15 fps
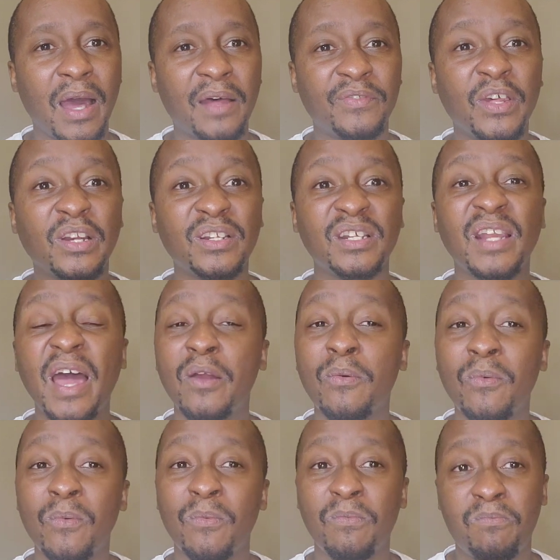They'll deny
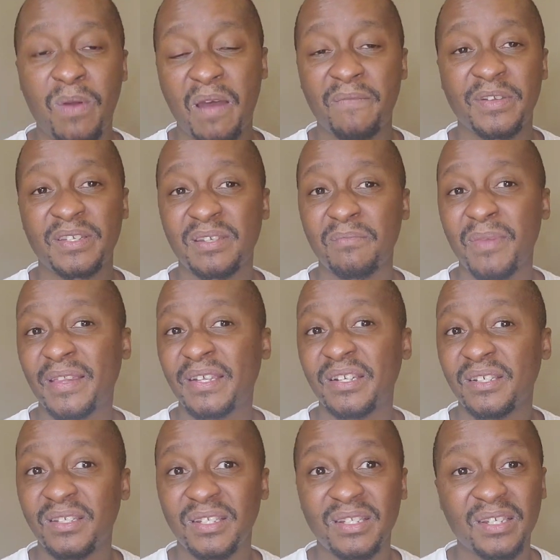you having some other
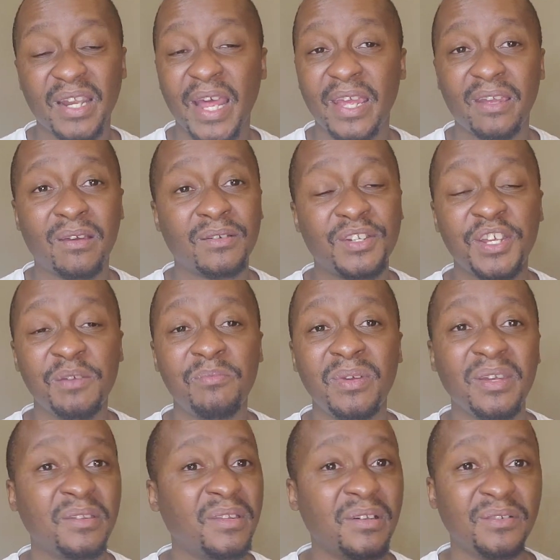disease like a
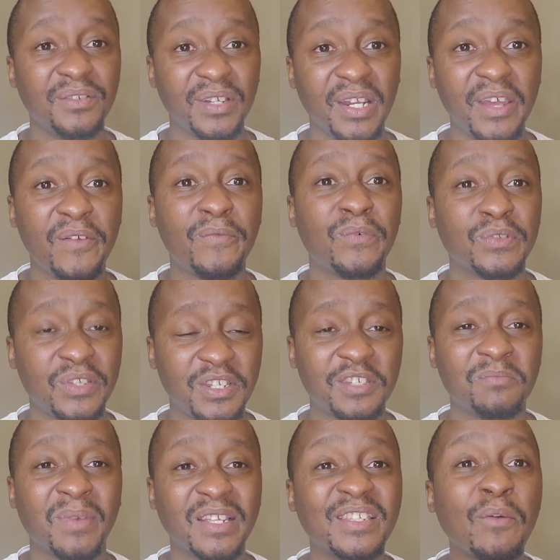TB. They'll delay you for 6 months.